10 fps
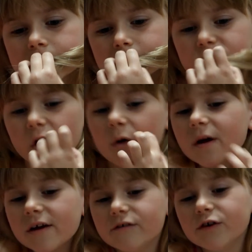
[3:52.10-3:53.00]
So
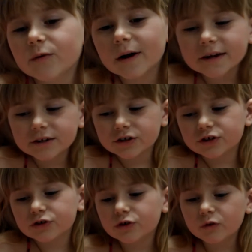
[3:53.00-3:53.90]
if you went to
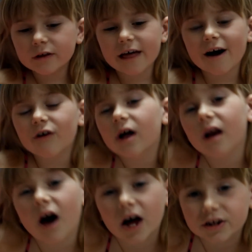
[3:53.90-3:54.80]
school without a
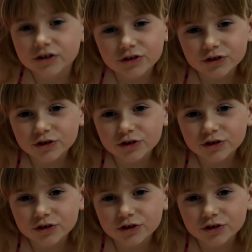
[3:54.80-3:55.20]
lunch,